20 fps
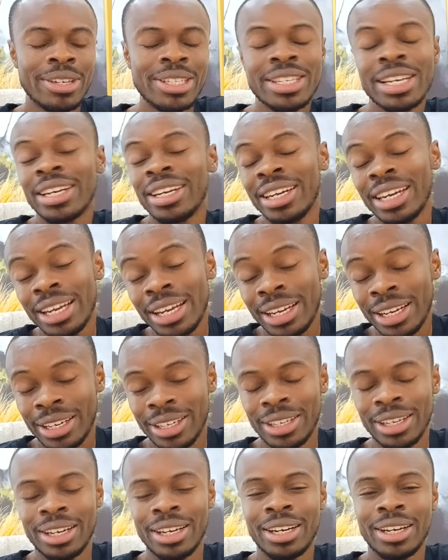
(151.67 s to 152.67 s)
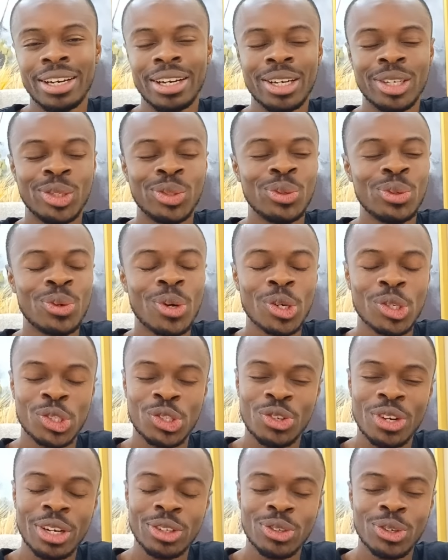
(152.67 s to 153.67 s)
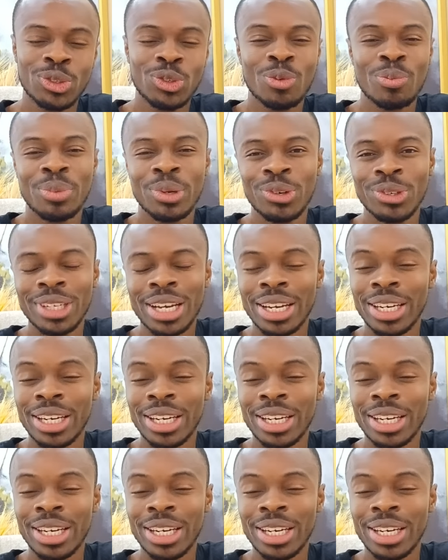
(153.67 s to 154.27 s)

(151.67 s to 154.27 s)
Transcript: is a need to construct or to build